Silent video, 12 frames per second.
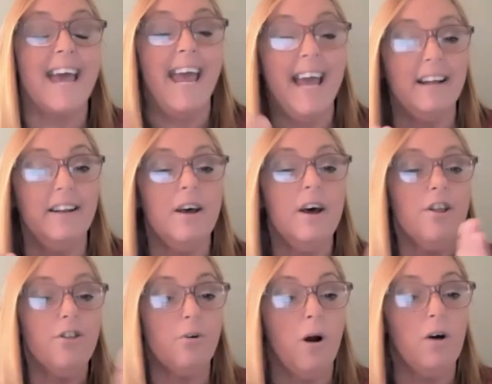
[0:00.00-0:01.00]
And
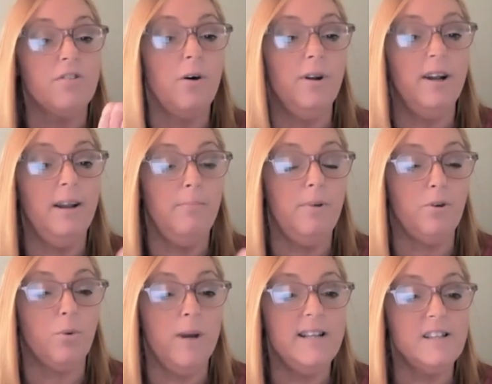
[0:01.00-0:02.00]
they're also in an
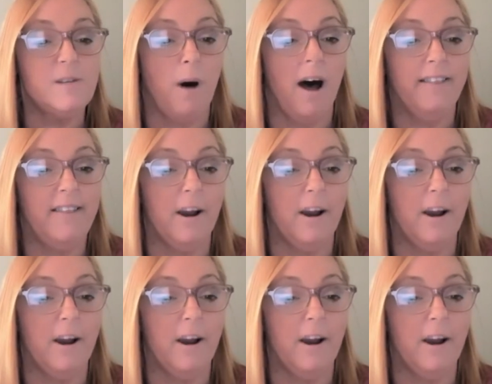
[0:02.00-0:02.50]
in-between spot